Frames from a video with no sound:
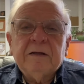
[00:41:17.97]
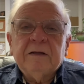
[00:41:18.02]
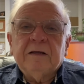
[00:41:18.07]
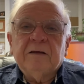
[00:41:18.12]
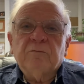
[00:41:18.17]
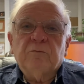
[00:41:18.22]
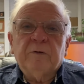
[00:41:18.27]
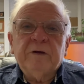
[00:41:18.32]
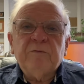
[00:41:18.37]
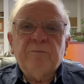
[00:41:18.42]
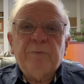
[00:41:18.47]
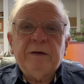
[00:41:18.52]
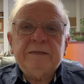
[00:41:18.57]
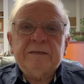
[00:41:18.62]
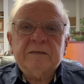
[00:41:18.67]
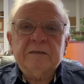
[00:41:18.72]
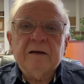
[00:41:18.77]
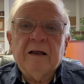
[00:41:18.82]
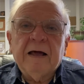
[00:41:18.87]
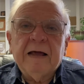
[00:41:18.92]
If we've been
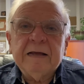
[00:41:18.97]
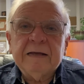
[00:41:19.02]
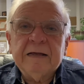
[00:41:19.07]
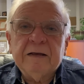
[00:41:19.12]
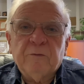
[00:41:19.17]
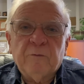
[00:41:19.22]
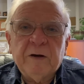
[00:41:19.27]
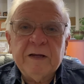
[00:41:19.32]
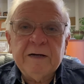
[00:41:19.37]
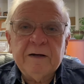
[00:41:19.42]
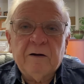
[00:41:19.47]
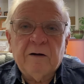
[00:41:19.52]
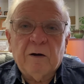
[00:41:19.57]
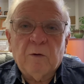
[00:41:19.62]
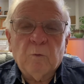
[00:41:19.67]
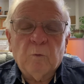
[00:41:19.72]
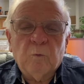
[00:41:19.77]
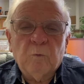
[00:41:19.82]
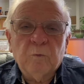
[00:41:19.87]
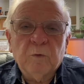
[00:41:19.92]
slack in
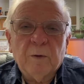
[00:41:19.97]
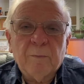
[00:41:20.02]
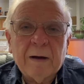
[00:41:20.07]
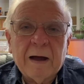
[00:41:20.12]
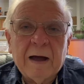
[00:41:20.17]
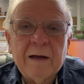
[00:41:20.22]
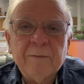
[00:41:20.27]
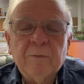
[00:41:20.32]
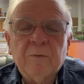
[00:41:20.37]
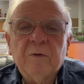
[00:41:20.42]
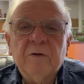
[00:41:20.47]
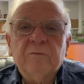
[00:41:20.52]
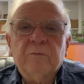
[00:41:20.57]
reading the Bible,